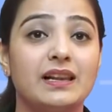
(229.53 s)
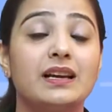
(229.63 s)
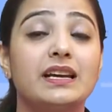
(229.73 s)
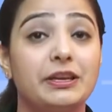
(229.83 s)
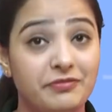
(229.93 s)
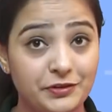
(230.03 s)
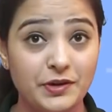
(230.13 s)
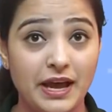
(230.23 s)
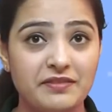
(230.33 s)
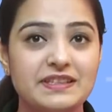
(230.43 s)
If you
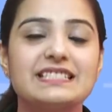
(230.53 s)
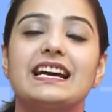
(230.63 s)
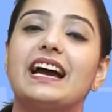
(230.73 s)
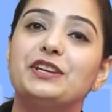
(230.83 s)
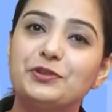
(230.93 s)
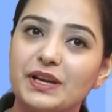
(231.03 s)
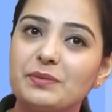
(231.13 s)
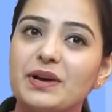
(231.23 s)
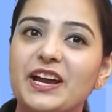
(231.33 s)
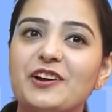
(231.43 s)
haven't, you can
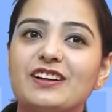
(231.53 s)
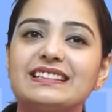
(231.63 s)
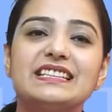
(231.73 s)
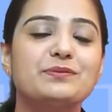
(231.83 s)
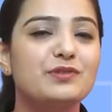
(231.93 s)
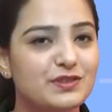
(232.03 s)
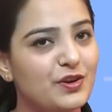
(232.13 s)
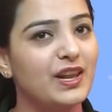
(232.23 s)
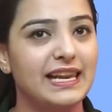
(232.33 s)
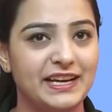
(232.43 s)
buy all these books
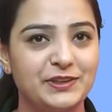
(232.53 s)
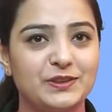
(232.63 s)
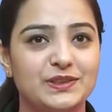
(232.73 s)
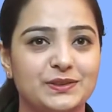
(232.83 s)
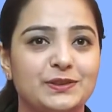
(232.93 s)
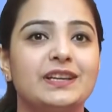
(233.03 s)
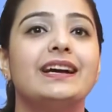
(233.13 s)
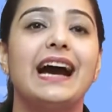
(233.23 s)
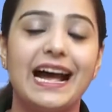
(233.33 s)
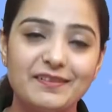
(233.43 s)
online also.
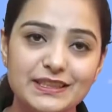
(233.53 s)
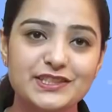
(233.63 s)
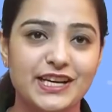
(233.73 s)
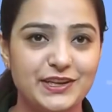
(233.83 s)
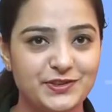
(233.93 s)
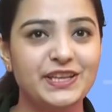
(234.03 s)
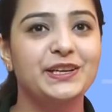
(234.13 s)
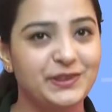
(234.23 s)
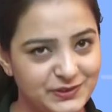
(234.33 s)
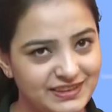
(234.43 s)
I will try to
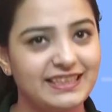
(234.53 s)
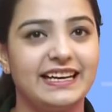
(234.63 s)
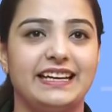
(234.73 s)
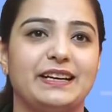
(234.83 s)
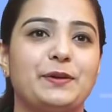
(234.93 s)
include the link.